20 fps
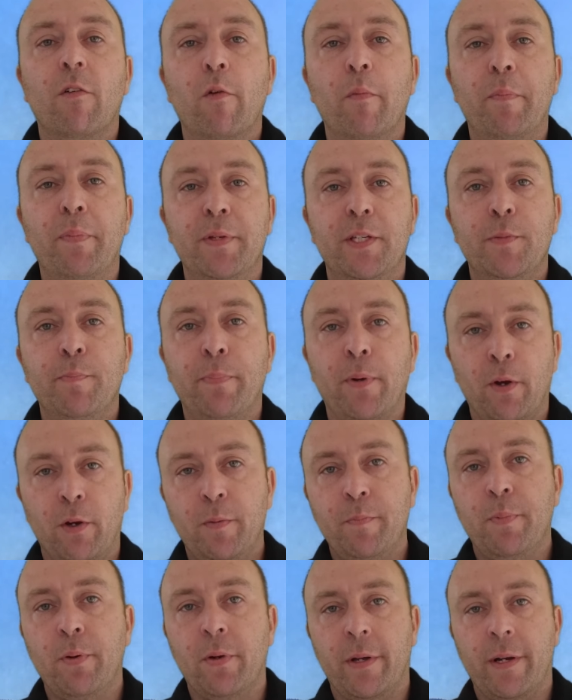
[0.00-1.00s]
of
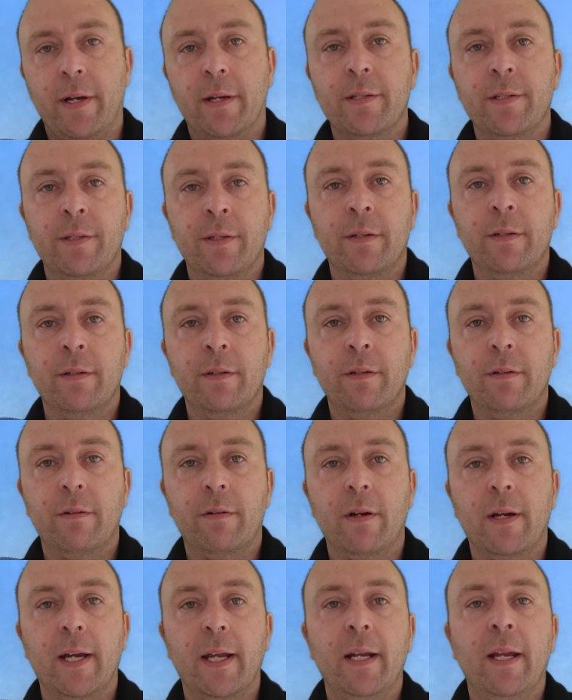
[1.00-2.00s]
bespoke products,
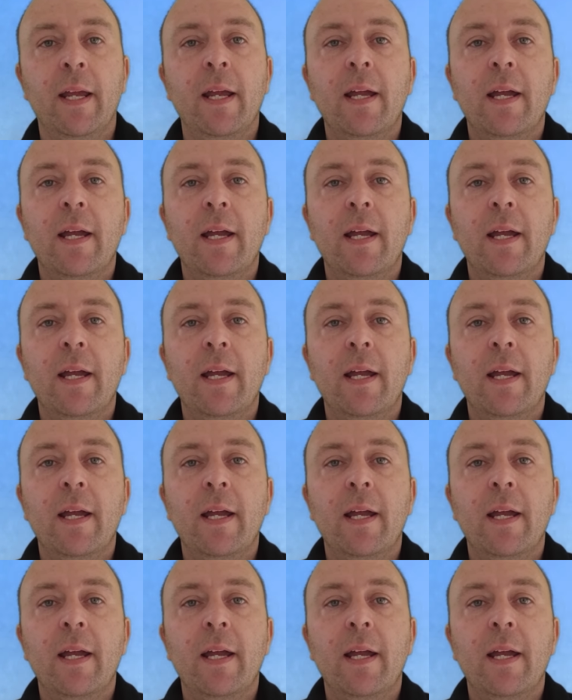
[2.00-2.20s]
right?